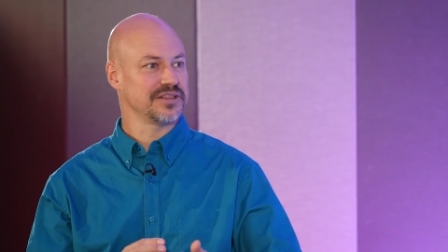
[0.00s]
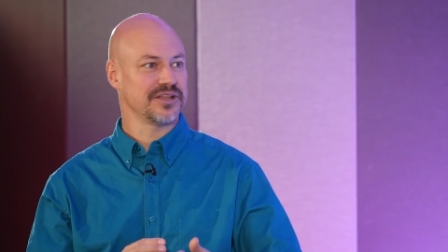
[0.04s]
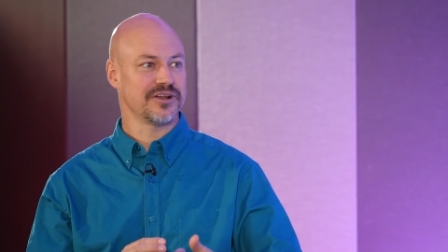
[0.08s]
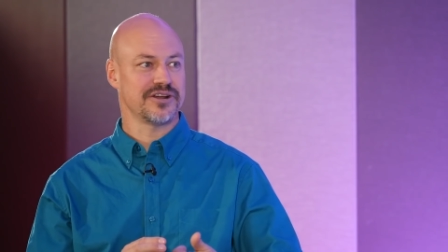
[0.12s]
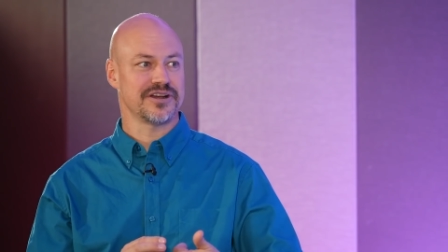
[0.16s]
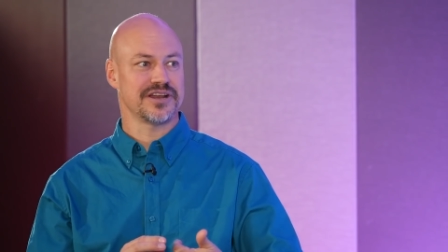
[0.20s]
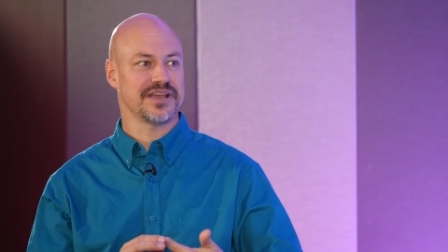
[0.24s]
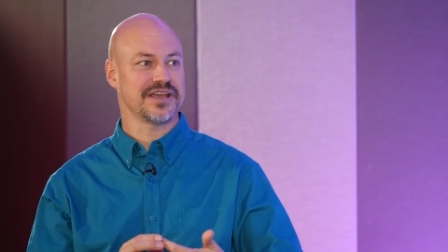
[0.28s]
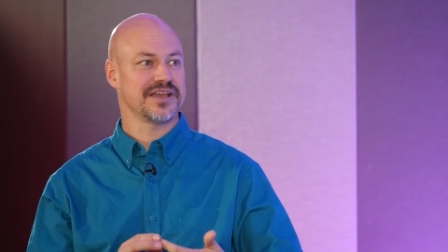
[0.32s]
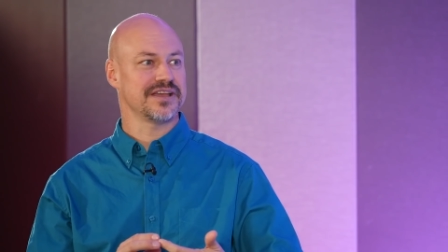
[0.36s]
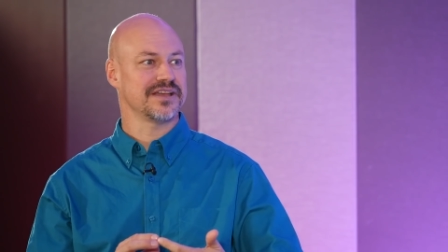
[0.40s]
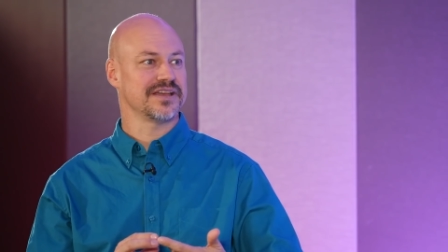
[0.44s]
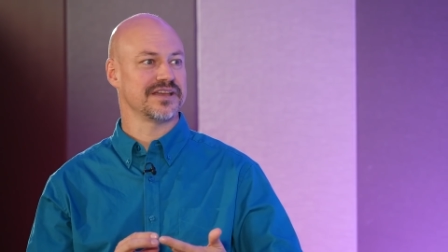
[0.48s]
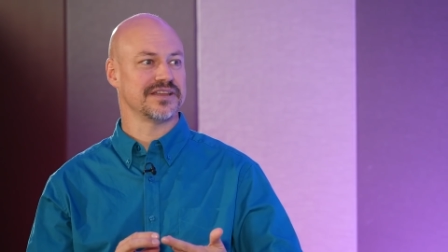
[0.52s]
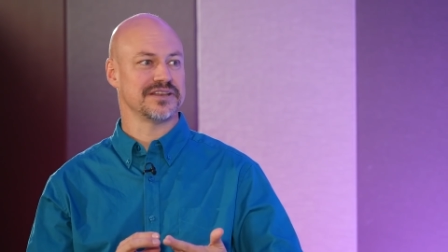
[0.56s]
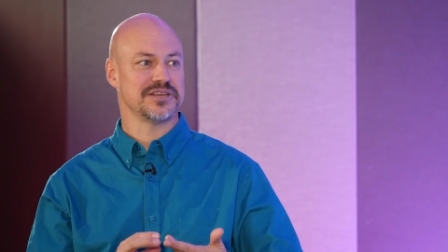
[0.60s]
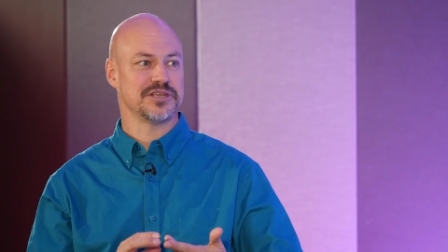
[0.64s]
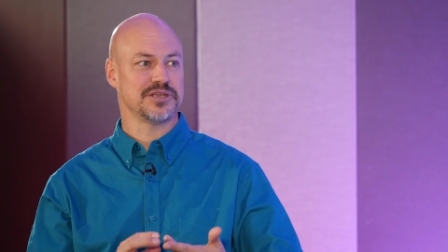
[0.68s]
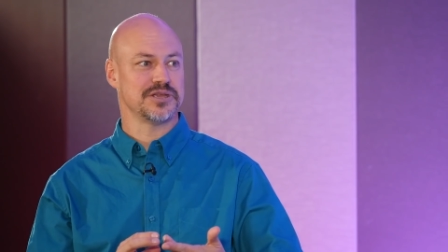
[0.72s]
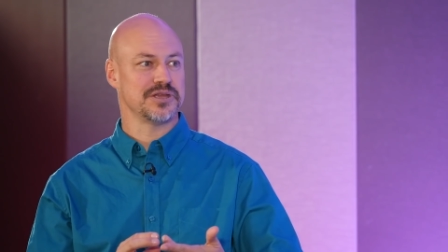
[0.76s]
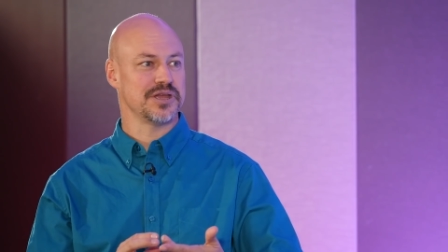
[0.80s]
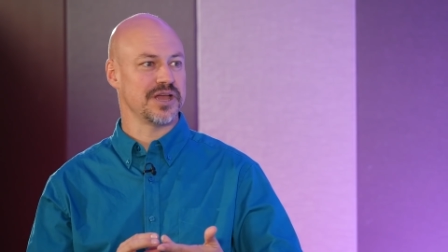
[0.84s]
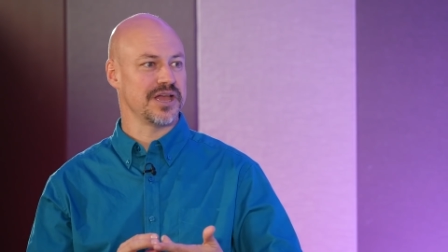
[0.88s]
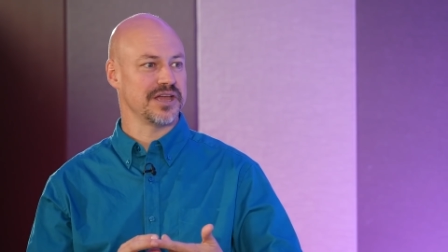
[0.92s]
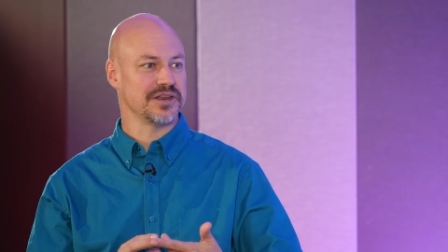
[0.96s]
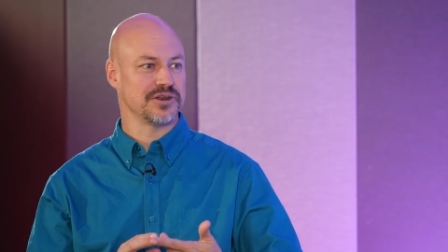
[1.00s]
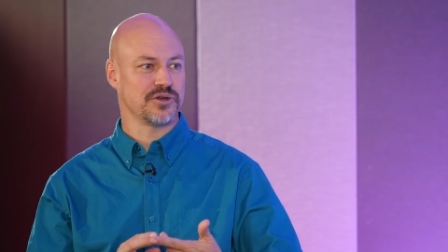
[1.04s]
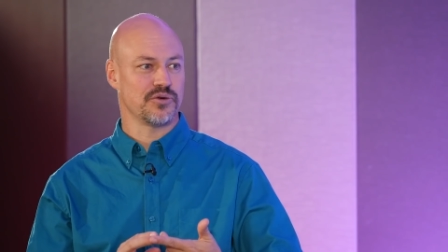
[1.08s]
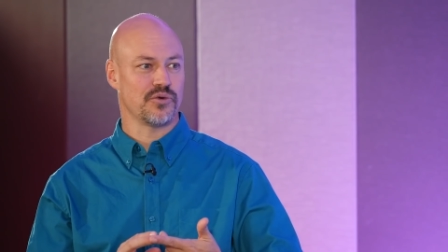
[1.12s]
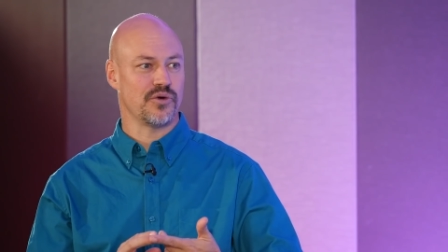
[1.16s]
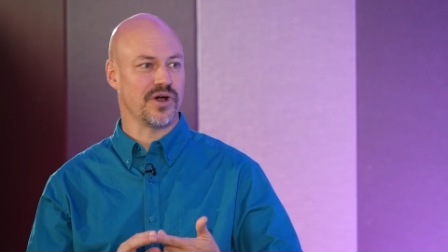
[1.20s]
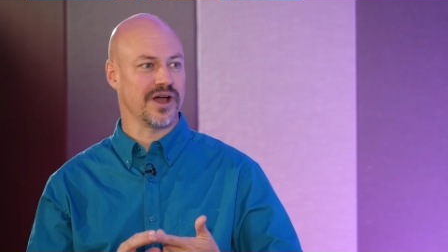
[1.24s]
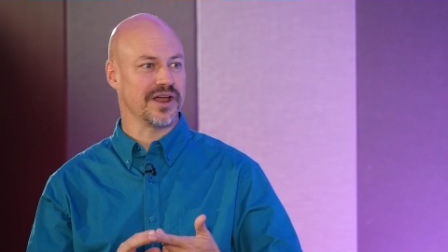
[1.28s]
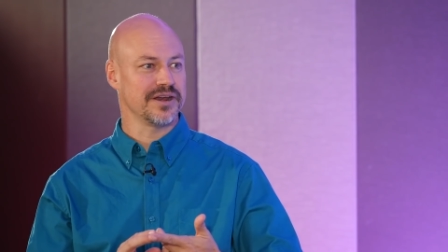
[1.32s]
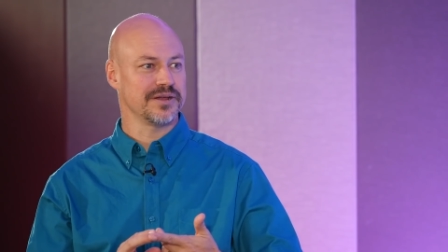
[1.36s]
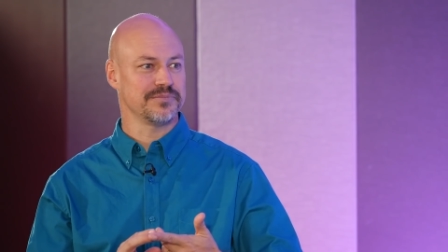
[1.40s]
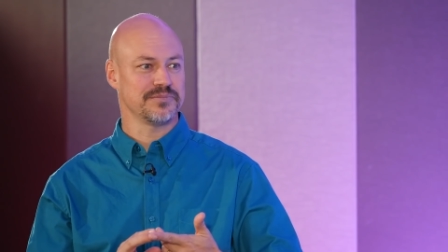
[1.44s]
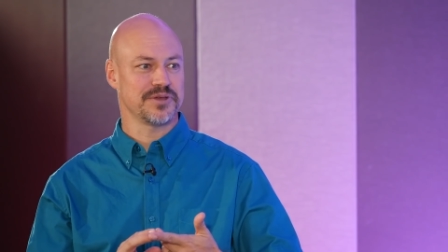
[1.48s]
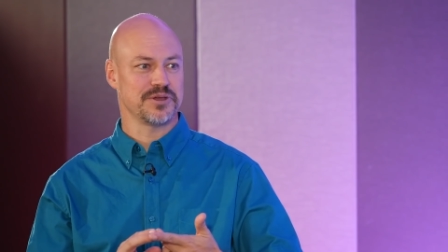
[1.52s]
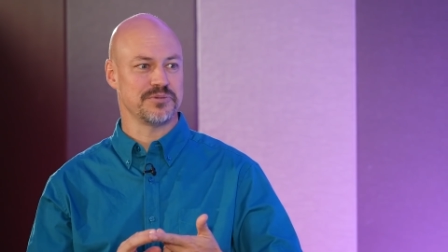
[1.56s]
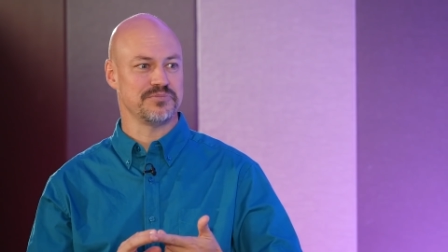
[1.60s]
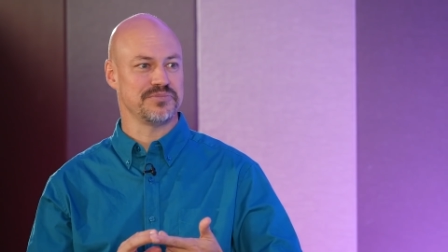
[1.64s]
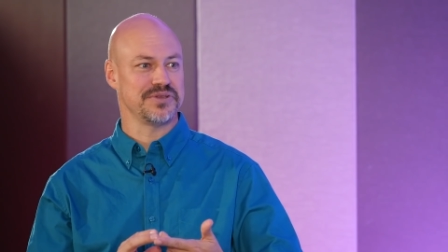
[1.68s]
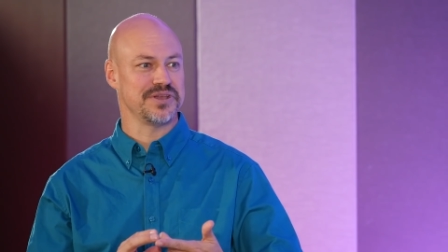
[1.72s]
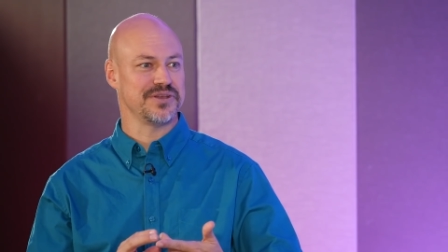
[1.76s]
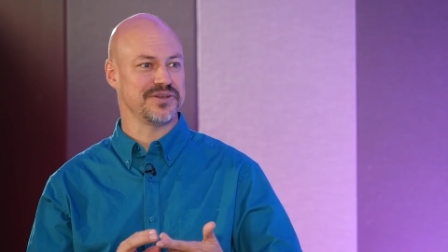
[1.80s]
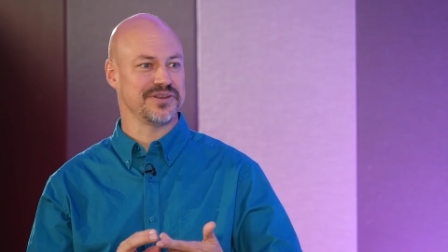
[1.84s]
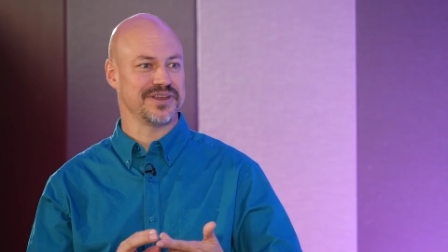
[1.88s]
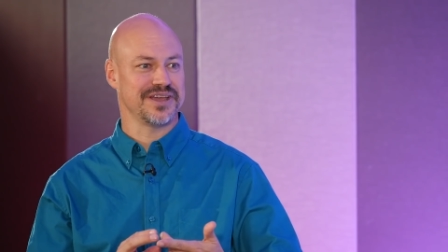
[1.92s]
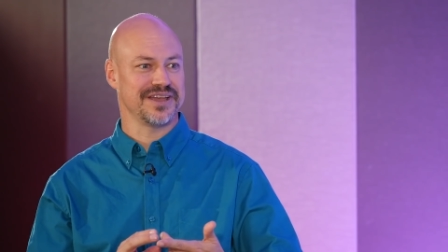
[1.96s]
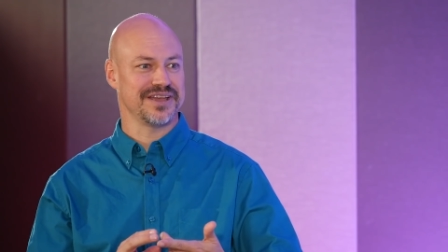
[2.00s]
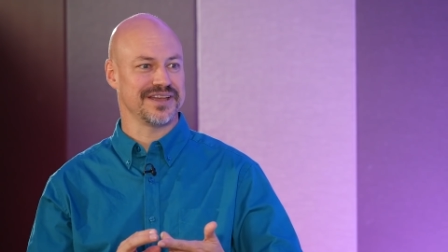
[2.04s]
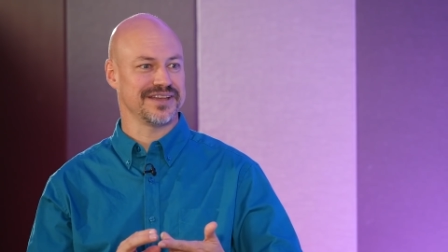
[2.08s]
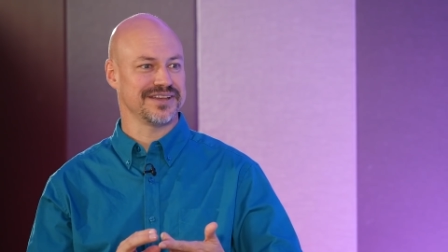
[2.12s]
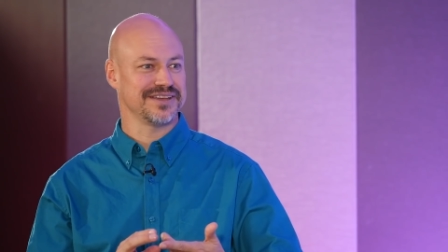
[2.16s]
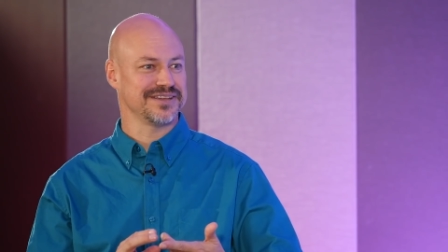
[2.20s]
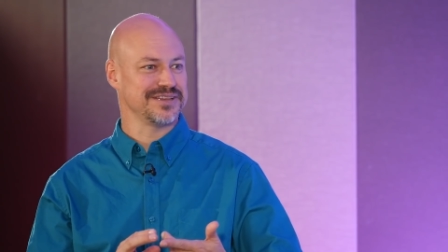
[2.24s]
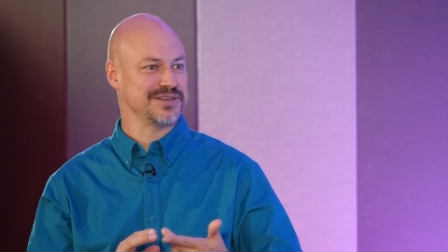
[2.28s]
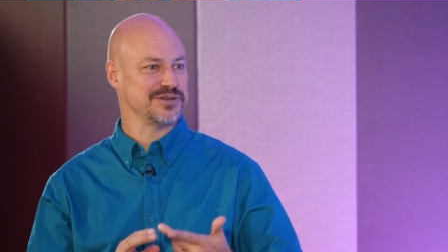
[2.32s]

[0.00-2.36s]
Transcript: learning and quantum computing,